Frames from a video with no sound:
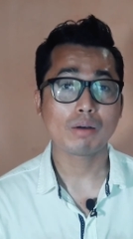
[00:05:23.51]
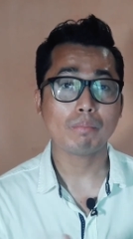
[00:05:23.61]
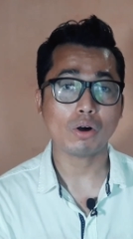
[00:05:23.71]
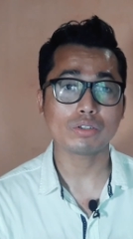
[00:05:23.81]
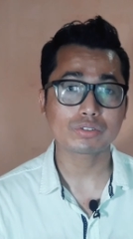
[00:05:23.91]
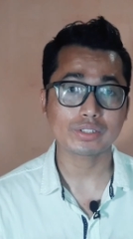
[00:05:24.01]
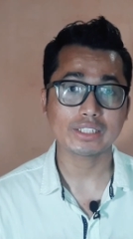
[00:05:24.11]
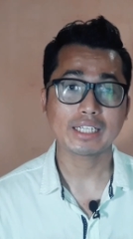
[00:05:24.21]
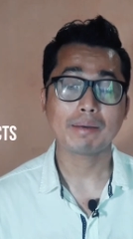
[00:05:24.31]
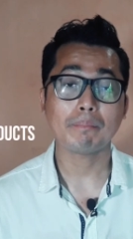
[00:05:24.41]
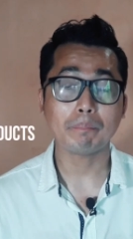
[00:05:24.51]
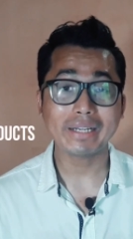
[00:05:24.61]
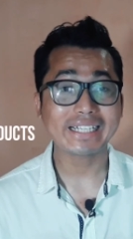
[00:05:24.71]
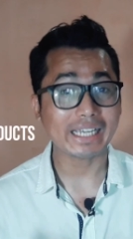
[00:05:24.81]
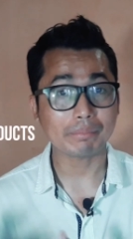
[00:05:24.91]
poultry,
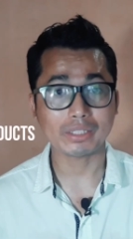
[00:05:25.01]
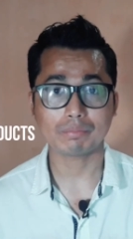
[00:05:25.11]
milk and milk